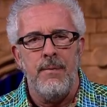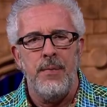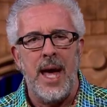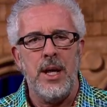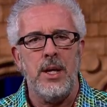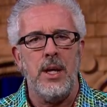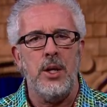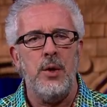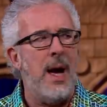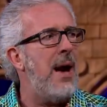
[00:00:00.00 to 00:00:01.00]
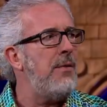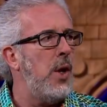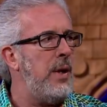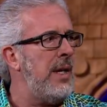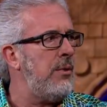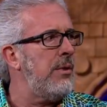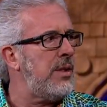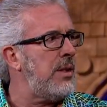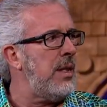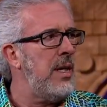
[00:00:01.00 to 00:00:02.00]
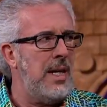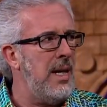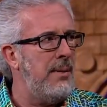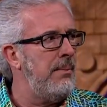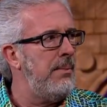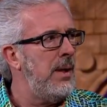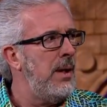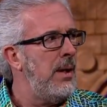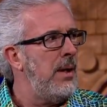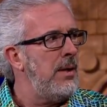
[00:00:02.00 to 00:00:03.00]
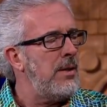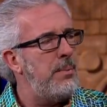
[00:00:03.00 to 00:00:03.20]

that you have no interest in him. To